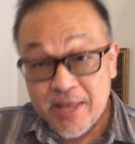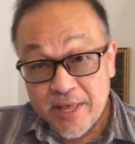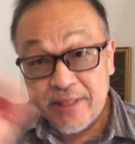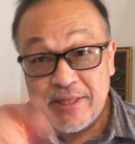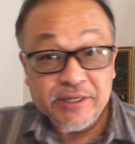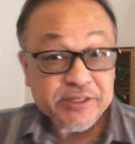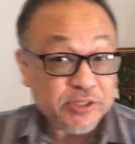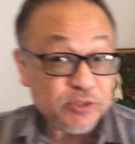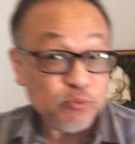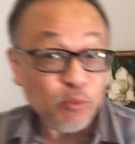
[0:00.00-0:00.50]

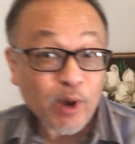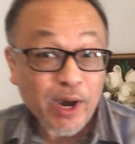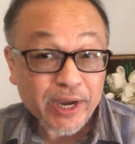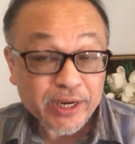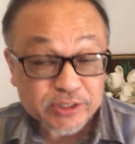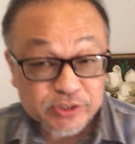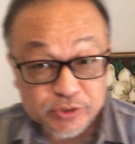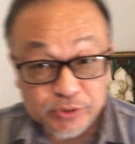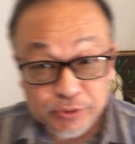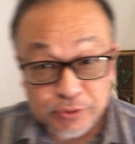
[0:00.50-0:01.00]
This is why
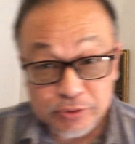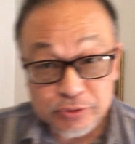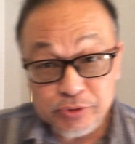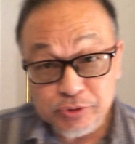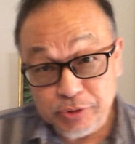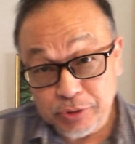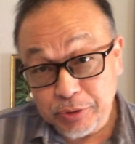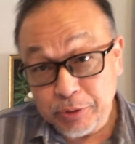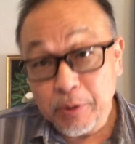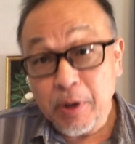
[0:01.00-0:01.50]
it's good
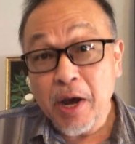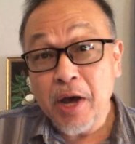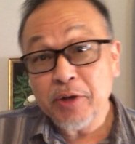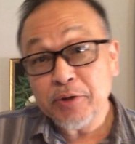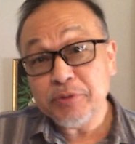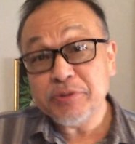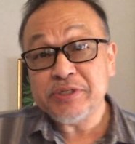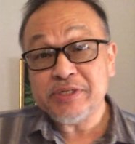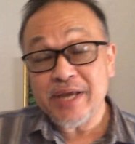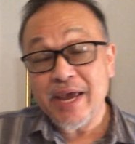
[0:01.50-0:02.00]
to
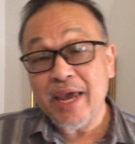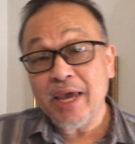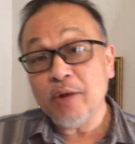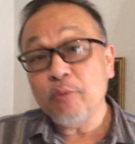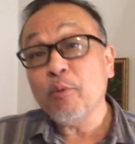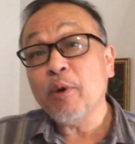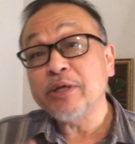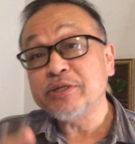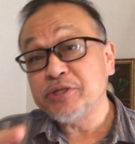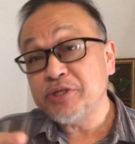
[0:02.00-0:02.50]

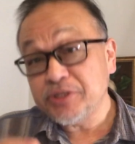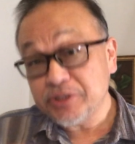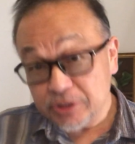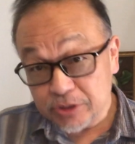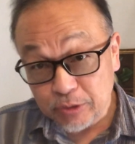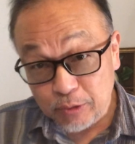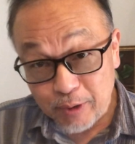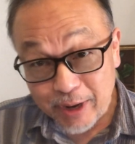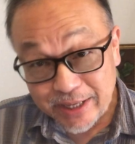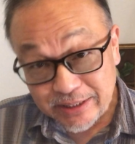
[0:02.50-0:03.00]
understand what Jesus
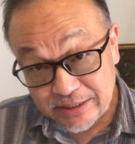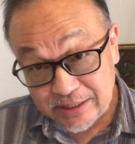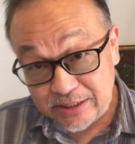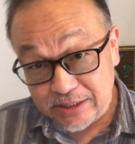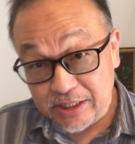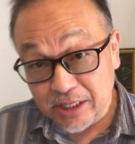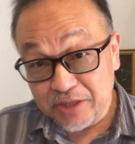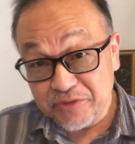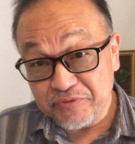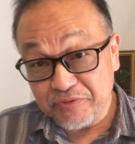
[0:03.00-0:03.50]
Christ has
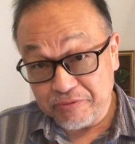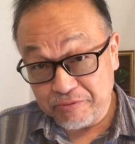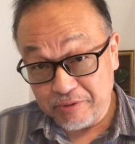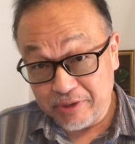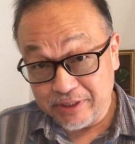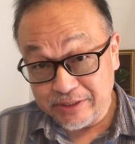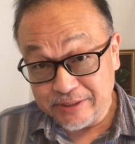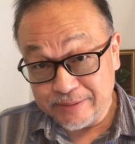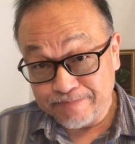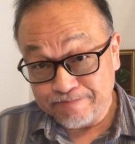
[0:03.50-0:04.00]
done for
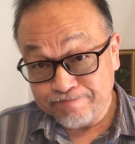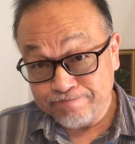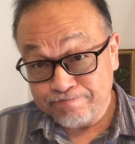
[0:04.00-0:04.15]
us.